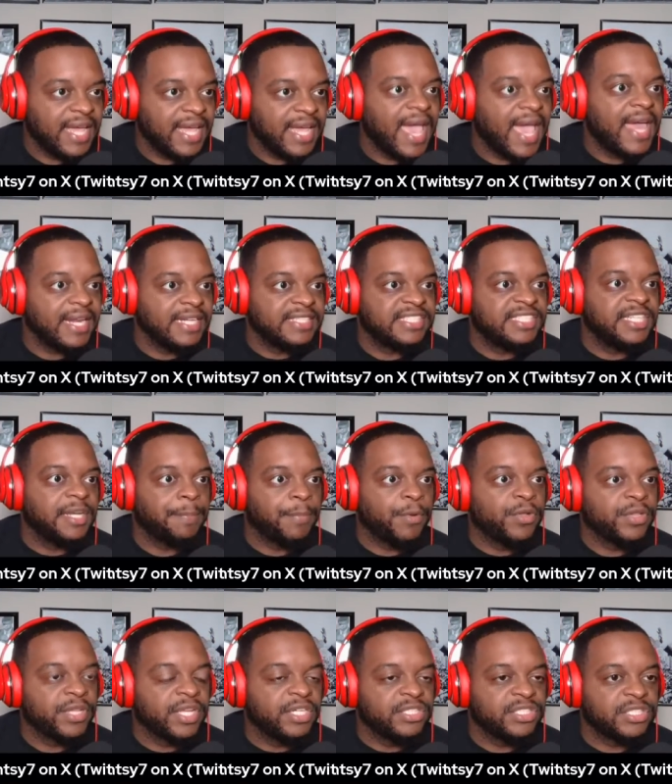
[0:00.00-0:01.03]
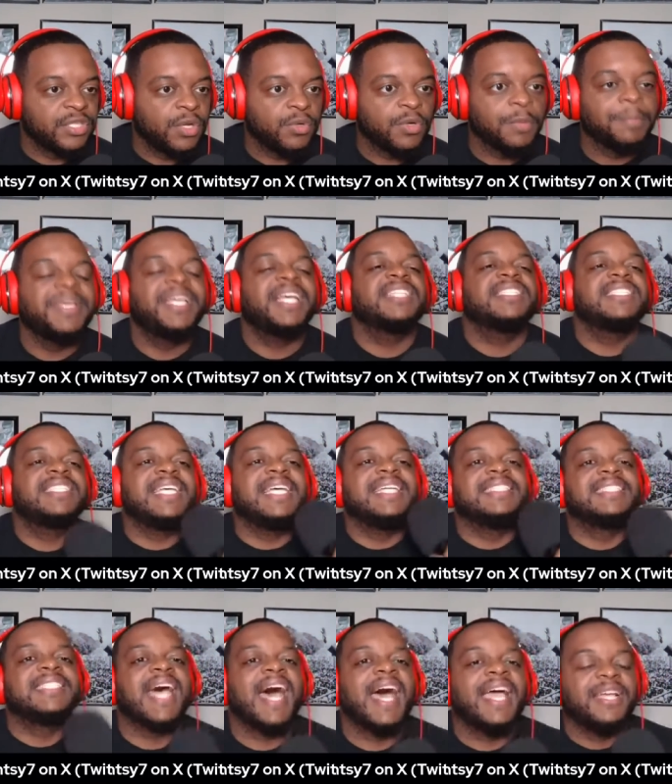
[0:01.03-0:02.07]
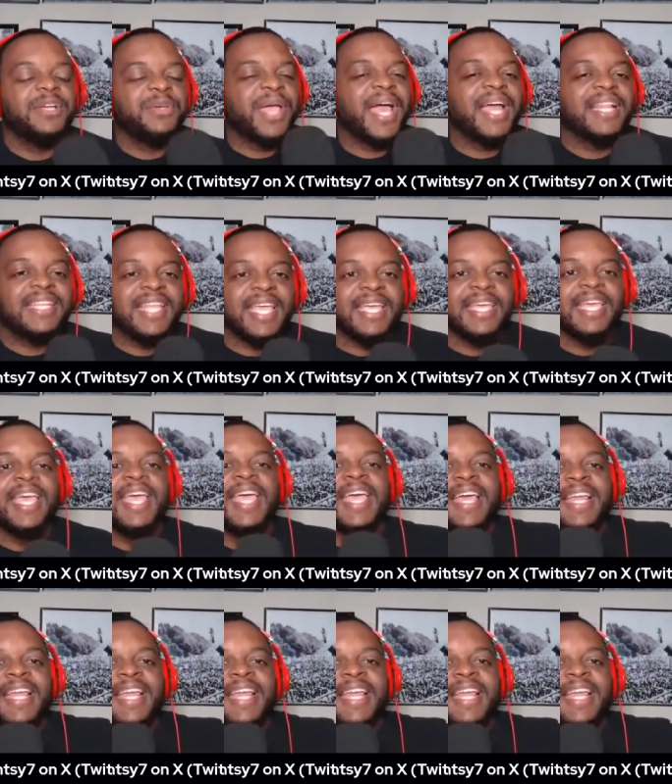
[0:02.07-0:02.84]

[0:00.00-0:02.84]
had a chip on their shoulder because the entire you got to think,